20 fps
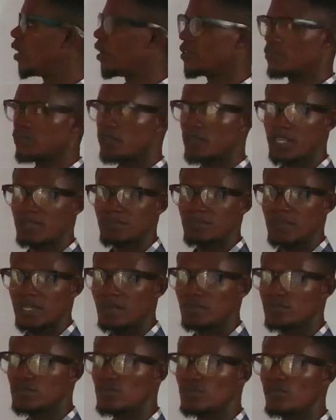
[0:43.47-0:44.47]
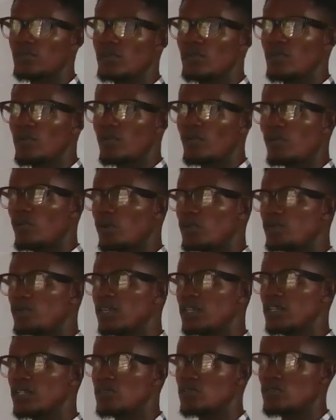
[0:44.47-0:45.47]
You get me now? So what we
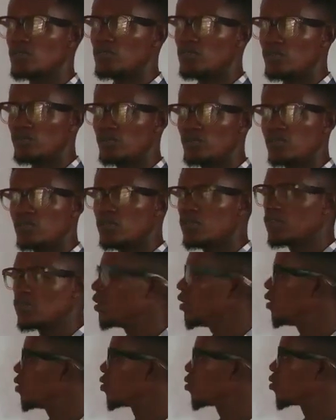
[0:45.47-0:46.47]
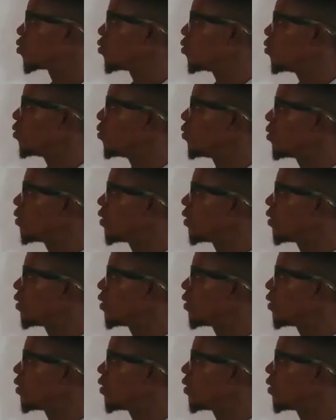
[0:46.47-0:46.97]
need to do is to